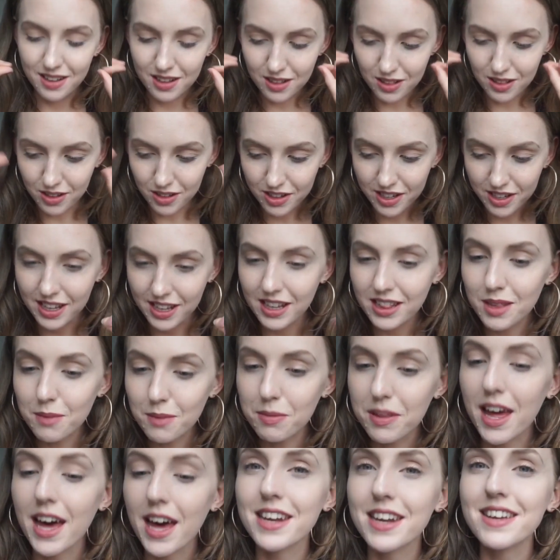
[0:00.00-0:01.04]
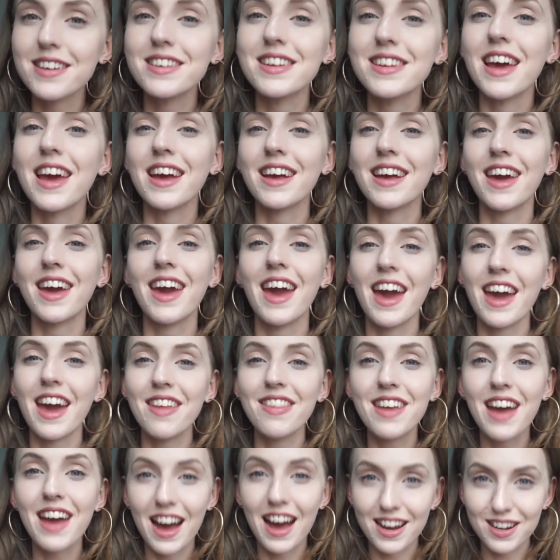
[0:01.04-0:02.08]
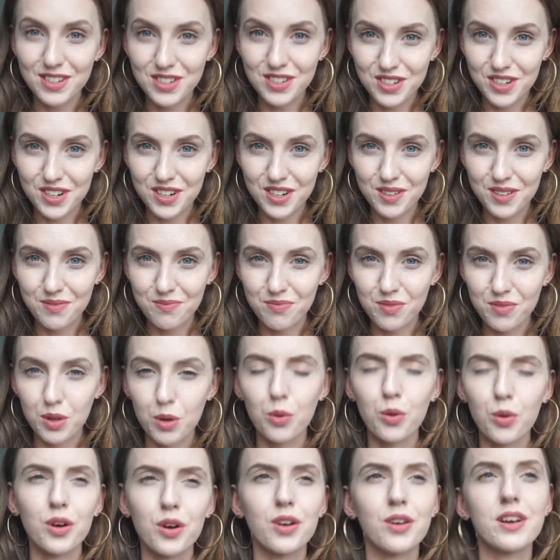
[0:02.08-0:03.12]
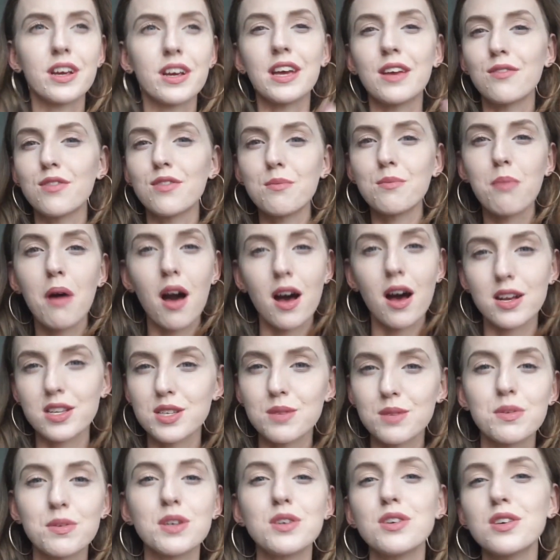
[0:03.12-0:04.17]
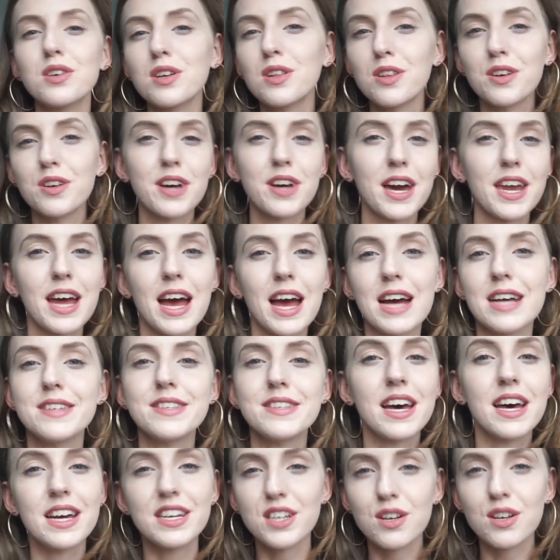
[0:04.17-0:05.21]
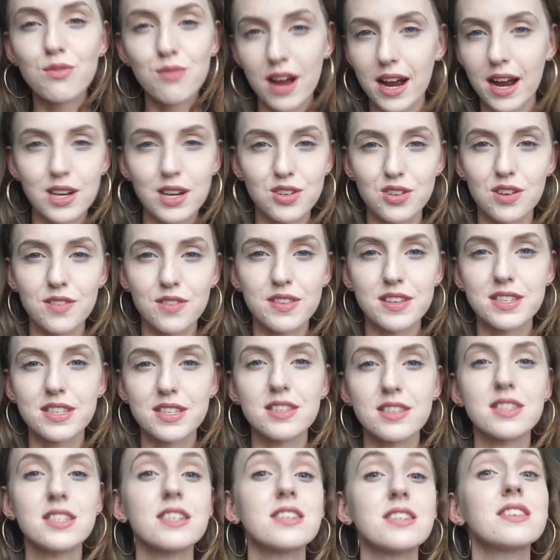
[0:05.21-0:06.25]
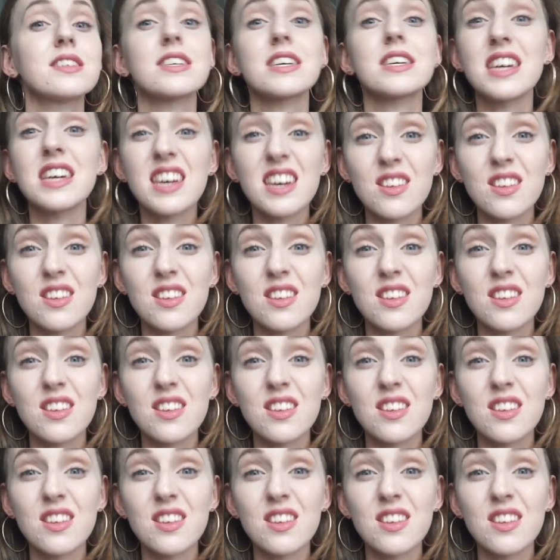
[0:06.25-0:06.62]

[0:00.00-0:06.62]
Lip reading: Looking at the planet, aka the actor, or even possibly you could look at it as a director in this instance.